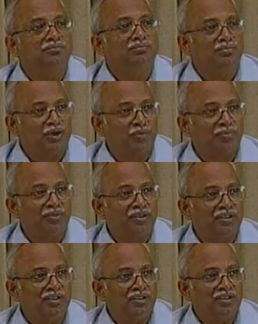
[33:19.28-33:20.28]

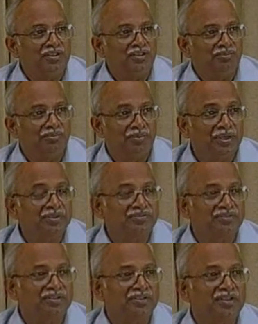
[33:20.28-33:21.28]
properly
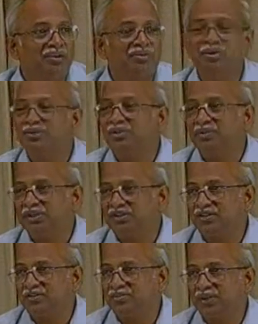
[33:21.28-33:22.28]
briefed about the method
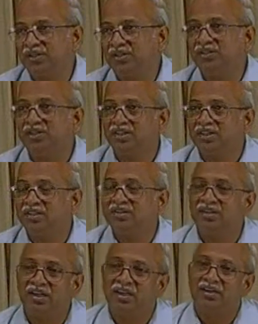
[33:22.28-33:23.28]
of painting, that
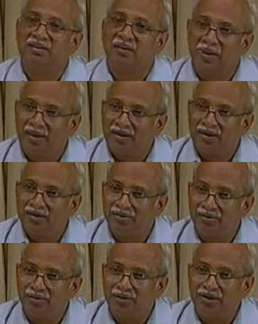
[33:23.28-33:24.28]
they can
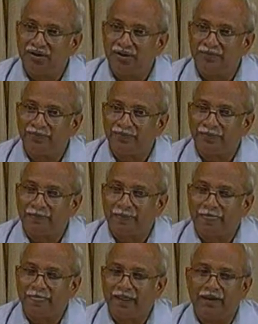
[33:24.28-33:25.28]
do the
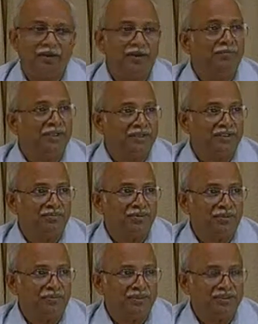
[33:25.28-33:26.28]
painting
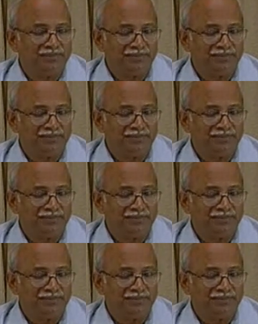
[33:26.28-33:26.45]
properly?